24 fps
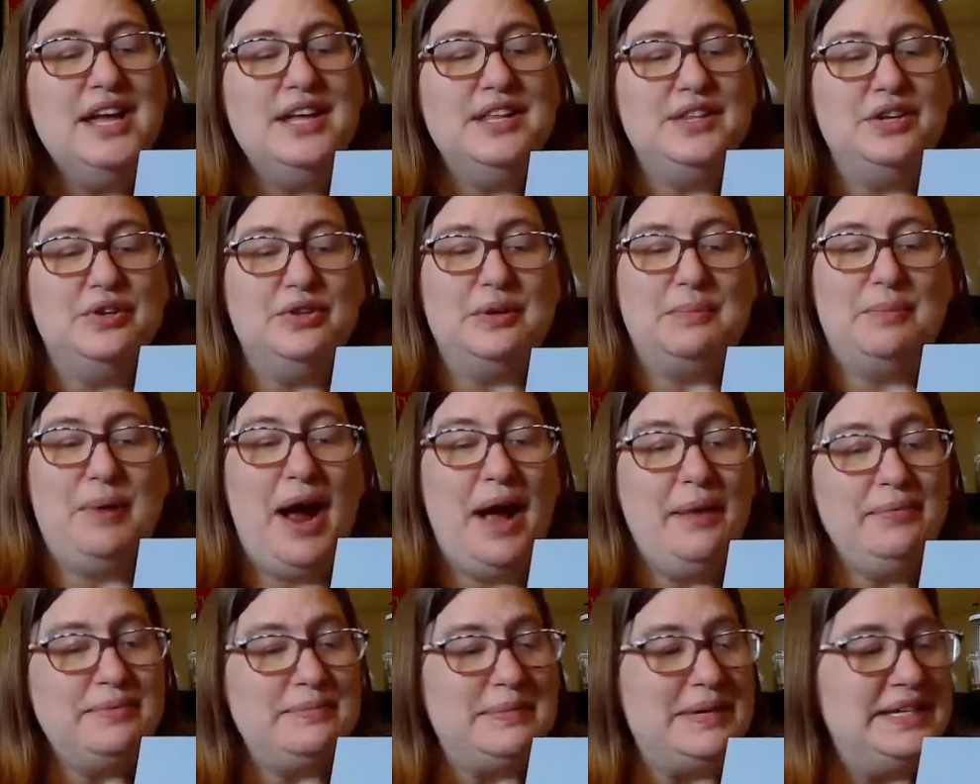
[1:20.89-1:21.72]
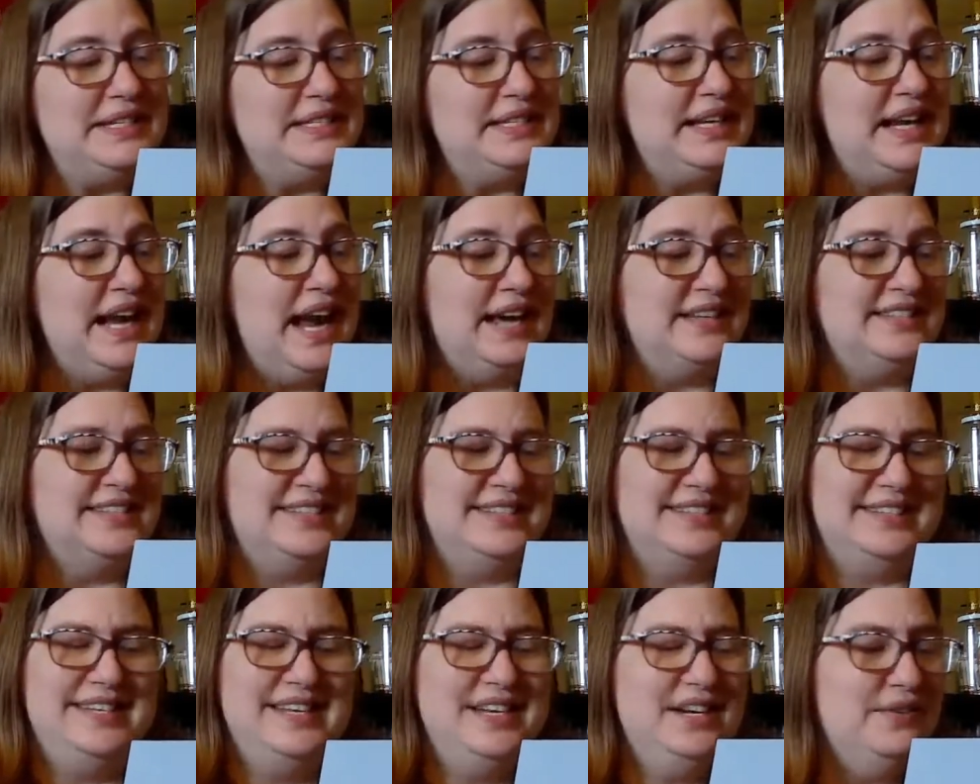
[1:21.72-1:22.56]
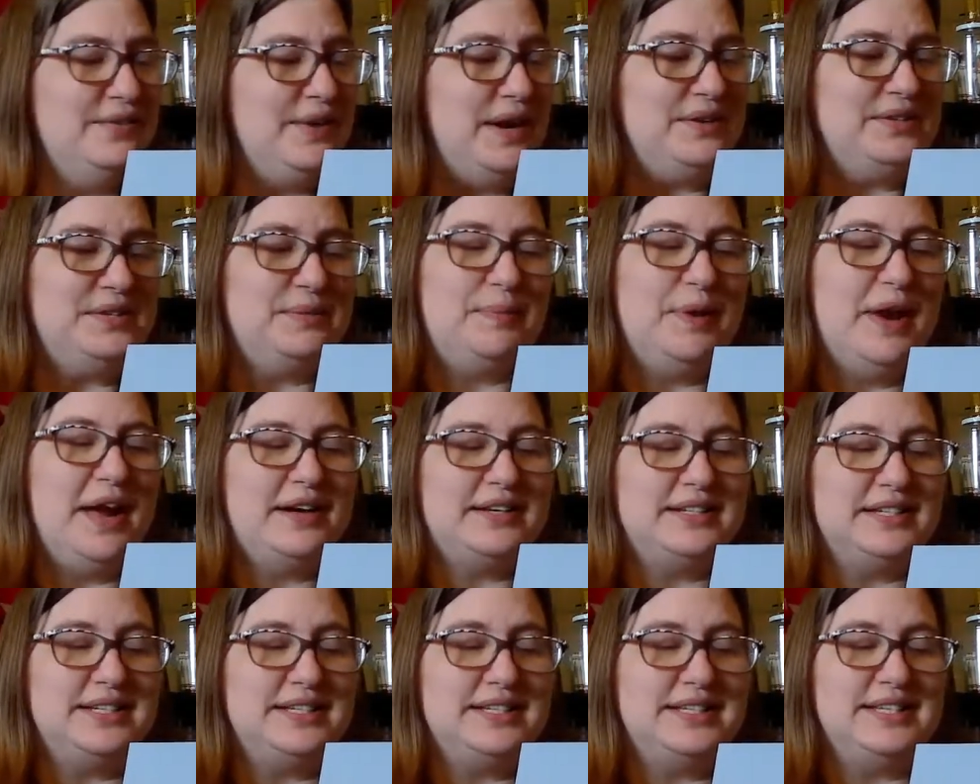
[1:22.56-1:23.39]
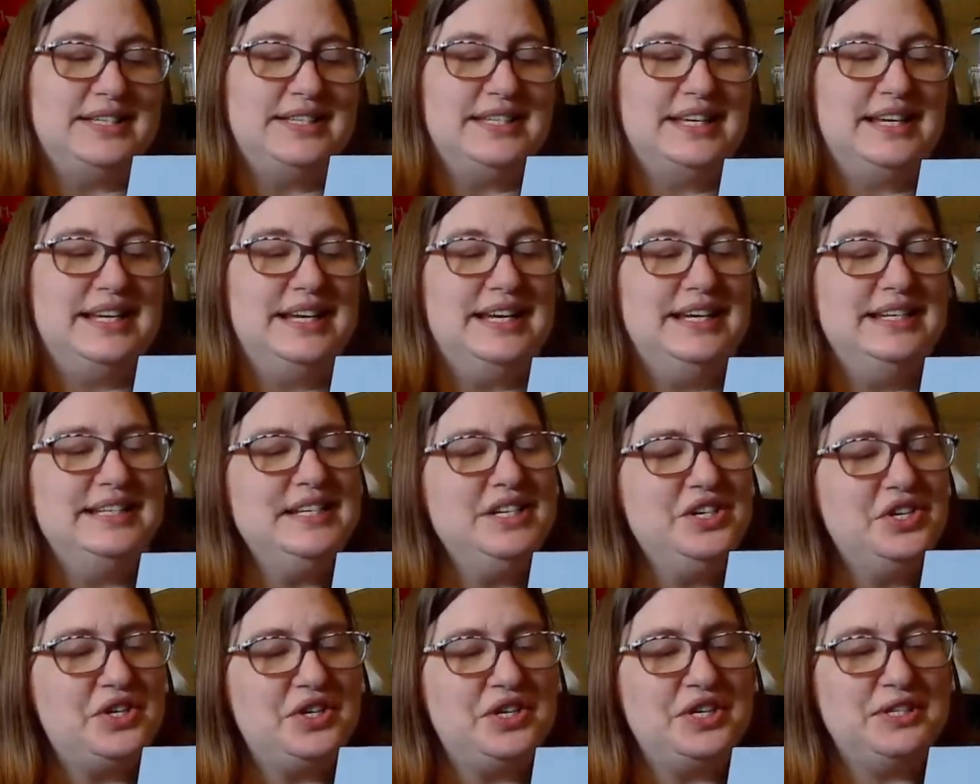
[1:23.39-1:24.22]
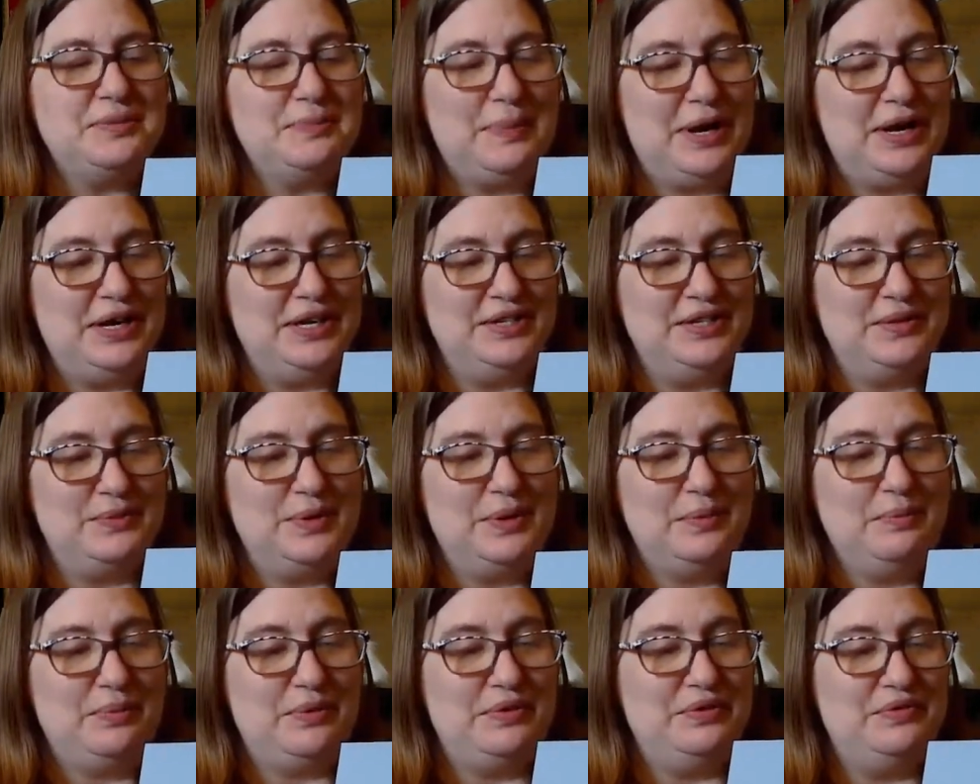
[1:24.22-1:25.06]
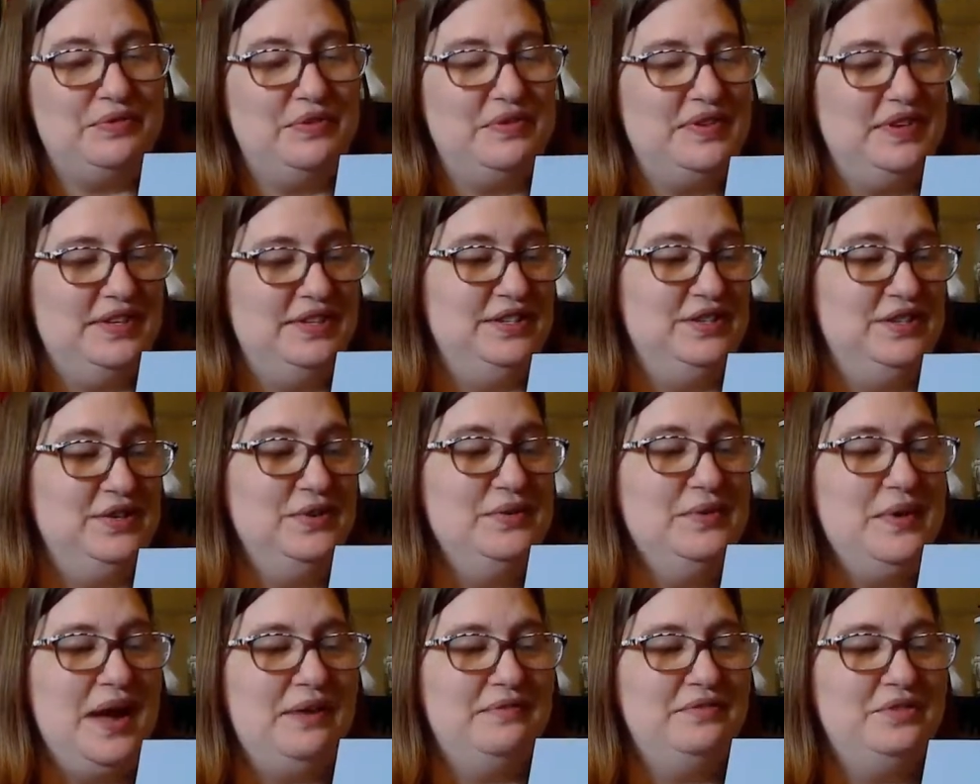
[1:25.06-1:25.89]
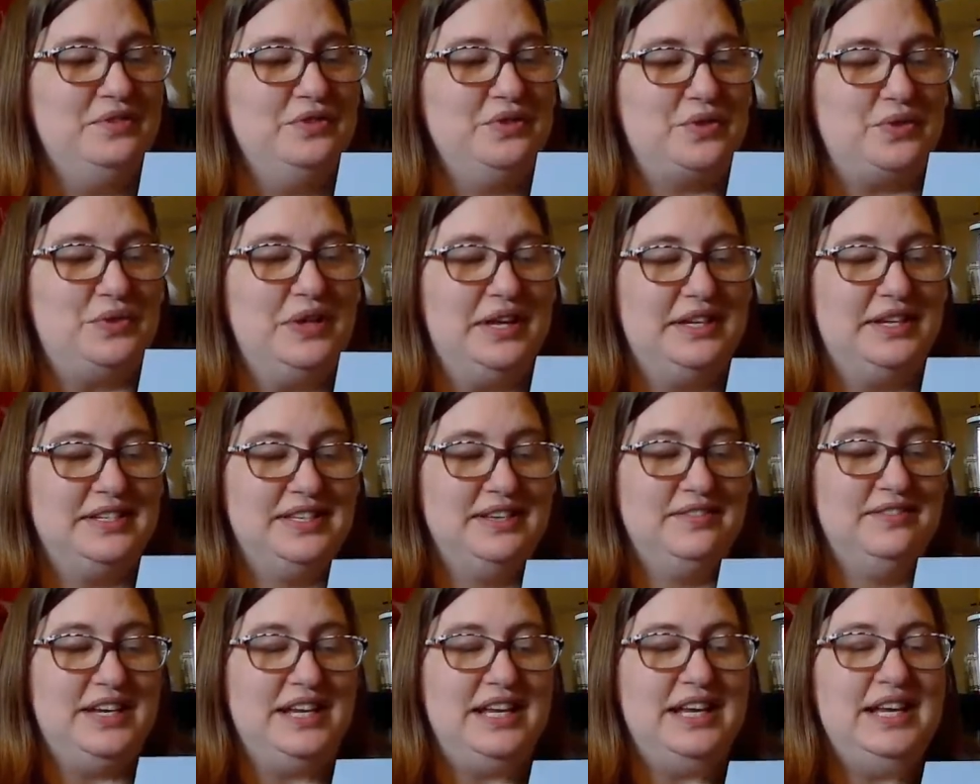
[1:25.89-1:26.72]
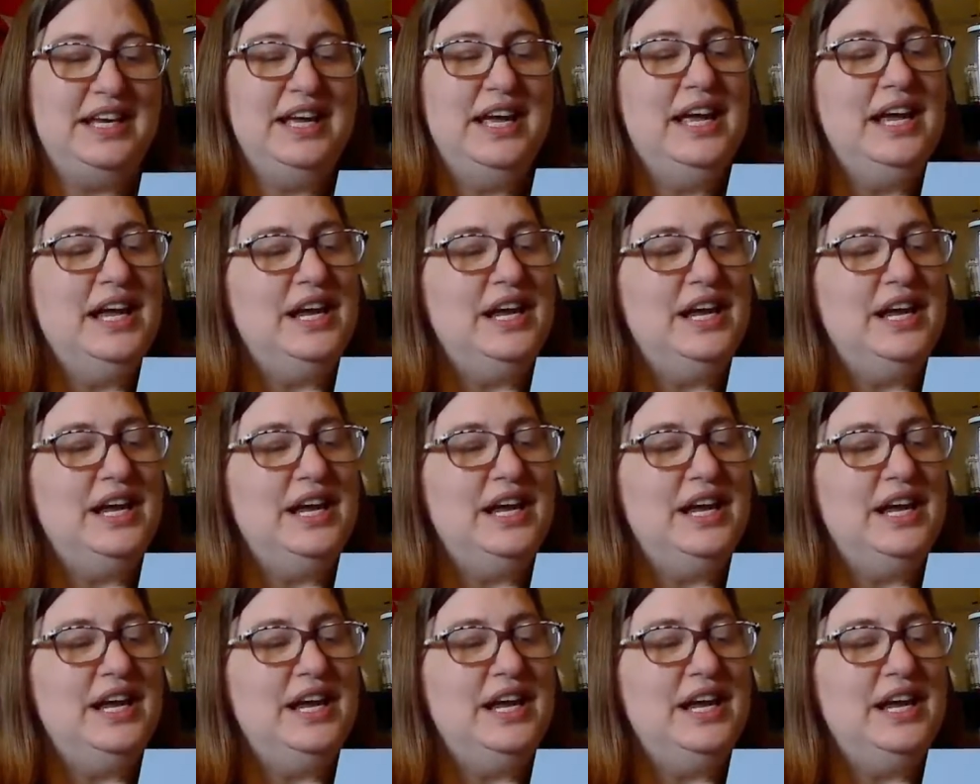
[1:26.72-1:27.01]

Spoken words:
The only problem is he has to sneak around to practice since he isn't sure his parents would approve of his new after-school activity.